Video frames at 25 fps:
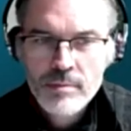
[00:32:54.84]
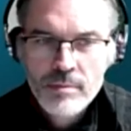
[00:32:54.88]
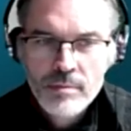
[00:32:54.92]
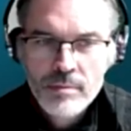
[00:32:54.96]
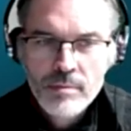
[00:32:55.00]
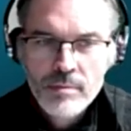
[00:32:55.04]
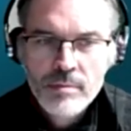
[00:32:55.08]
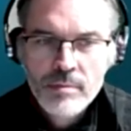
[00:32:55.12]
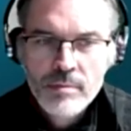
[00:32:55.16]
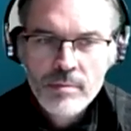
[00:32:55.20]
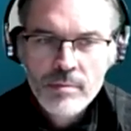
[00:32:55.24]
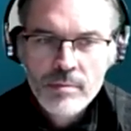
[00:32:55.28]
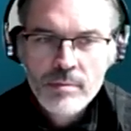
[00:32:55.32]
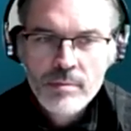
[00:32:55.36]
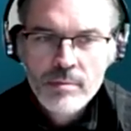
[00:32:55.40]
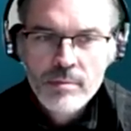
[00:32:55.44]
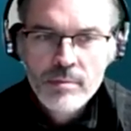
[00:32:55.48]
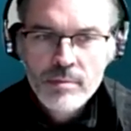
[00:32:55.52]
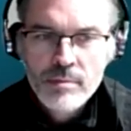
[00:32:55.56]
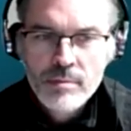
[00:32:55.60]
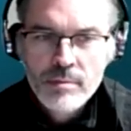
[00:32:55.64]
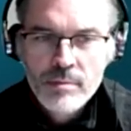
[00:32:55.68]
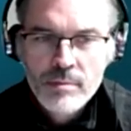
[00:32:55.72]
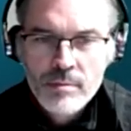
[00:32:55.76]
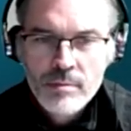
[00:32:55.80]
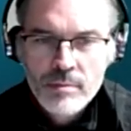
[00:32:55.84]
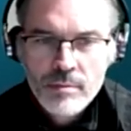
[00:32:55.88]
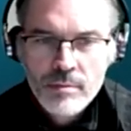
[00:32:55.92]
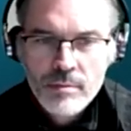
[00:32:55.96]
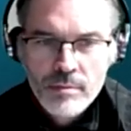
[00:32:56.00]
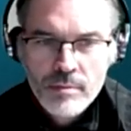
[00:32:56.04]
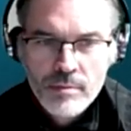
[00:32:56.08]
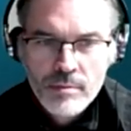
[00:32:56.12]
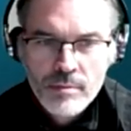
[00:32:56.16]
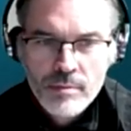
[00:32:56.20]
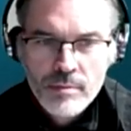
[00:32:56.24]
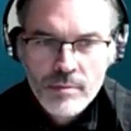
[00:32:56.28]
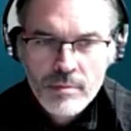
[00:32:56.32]

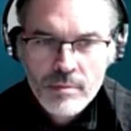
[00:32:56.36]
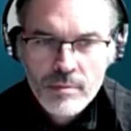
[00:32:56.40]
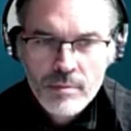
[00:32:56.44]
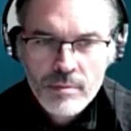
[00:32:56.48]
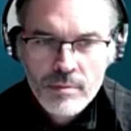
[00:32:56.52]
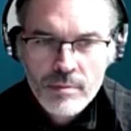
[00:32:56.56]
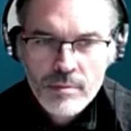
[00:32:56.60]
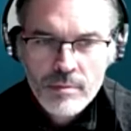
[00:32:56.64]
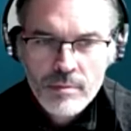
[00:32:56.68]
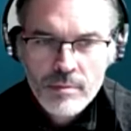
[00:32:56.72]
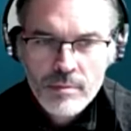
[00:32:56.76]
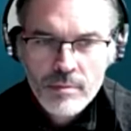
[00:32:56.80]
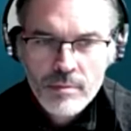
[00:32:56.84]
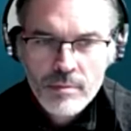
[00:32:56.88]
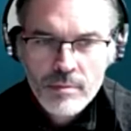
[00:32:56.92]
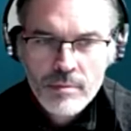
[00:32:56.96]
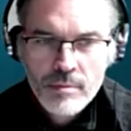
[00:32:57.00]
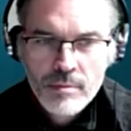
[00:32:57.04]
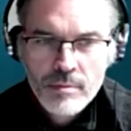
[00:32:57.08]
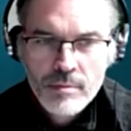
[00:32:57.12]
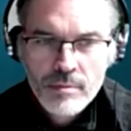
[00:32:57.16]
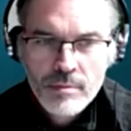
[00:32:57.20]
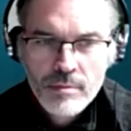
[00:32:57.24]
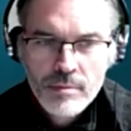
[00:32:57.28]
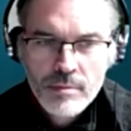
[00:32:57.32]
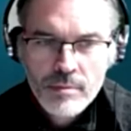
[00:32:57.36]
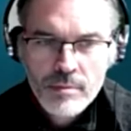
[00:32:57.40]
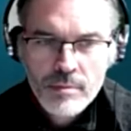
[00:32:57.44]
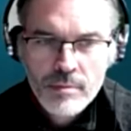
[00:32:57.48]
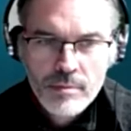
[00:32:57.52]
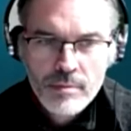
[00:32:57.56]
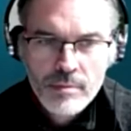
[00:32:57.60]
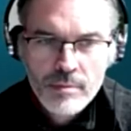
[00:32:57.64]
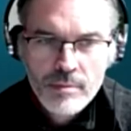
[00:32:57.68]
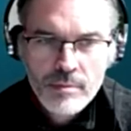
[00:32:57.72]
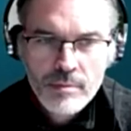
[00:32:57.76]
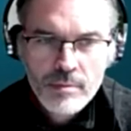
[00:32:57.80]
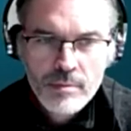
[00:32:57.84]

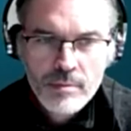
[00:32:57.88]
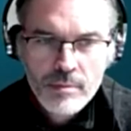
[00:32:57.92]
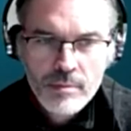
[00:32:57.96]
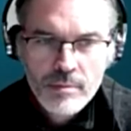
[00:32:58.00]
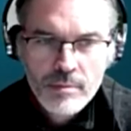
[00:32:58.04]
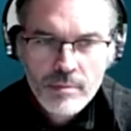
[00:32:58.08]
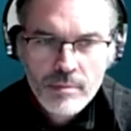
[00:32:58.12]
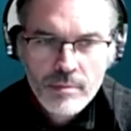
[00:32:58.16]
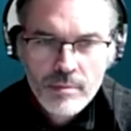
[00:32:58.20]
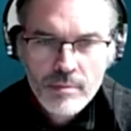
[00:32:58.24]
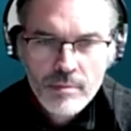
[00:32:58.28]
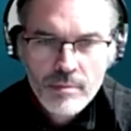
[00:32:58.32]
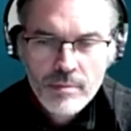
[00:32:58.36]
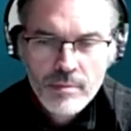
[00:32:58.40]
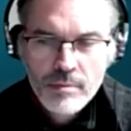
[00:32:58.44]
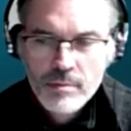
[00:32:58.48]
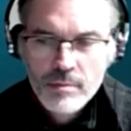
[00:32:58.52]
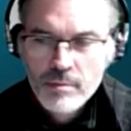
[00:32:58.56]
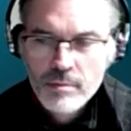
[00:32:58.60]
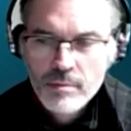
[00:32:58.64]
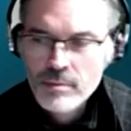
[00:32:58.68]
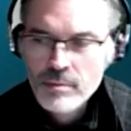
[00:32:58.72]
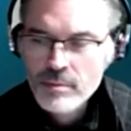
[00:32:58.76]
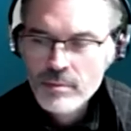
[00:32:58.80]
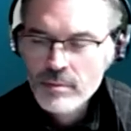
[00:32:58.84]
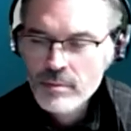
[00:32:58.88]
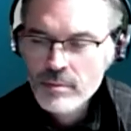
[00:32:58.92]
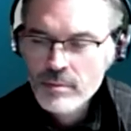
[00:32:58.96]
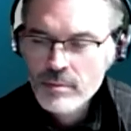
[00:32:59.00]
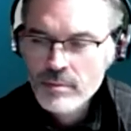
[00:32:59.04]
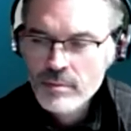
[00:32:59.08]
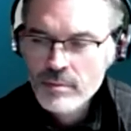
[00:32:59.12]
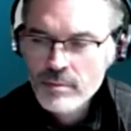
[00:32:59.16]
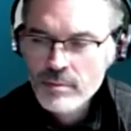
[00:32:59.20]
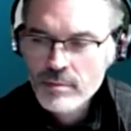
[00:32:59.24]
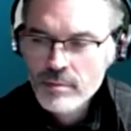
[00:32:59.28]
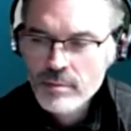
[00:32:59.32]
[no speech]